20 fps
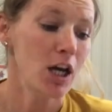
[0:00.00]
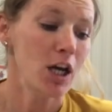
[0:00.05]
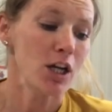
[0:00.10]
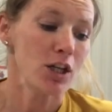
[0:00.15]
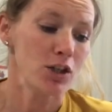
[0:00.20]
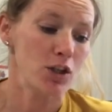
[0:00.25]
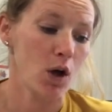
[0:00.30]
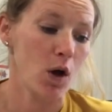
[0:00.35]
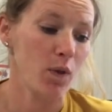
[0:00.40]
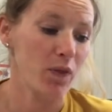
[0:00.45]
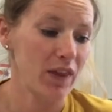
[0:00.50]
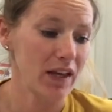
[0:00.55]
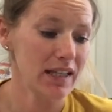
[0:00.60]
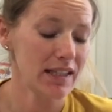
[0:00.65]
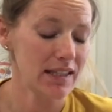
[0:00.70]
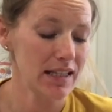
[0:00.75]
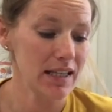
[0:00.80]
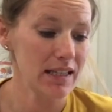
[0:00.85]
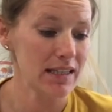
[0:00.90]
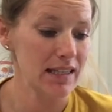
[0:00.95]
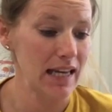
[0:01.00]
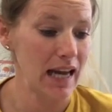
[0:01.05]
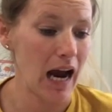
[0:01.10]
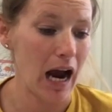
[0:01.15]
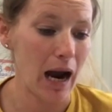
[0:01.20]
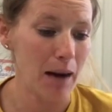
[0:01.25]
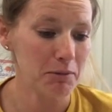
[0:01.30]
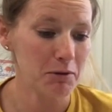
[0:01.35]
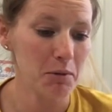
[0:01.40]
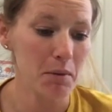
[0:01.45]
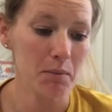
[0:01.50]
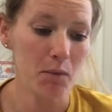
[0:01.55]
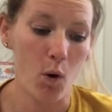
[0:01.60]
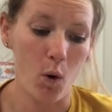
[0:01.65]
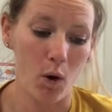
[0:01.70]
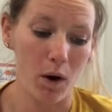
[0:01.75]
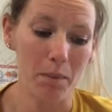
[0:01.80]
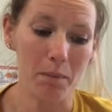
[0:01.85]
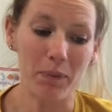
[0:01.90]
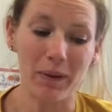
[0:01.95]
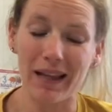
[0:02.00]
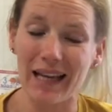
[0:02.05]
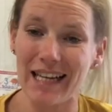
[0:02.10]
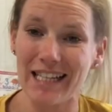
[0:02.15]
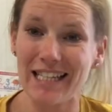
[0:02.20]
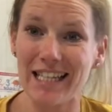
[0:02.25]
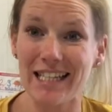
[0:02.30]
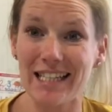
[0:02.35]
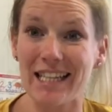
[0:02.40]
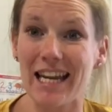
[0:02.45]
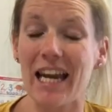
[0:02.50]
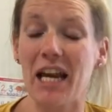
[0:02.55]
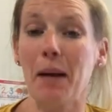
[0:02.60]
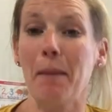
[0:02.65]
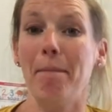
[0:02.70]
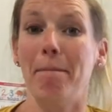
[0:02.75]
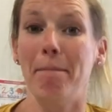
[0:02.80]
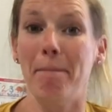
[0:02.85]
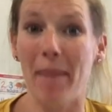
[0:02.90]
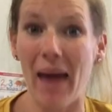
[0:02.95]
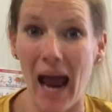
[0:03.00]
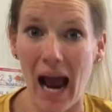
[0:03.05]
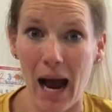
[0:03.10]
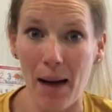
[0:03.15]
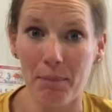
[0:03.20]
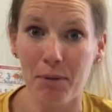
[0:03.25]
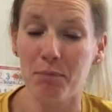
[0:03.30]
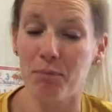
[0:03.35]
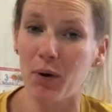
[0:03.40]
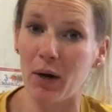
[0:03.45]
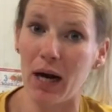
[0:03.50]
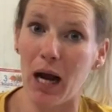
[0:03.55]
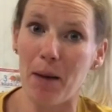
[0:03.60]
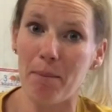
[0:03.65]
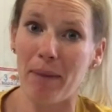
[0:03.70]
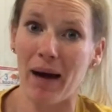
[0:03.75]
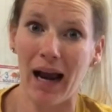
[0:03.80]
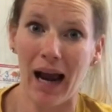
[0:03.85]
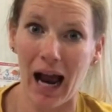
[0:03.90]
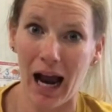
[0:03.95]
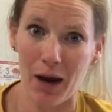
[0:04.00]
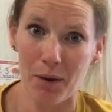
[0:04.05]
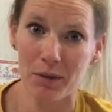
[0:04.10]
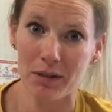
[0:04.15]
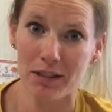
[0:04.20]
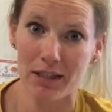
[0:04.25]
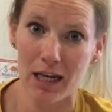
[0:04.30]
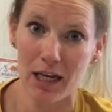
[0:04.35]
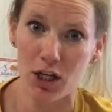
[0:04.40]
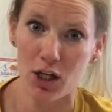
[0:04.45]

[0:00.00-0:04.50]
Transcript: So this is the optimum corn planting date map put out by Iowa State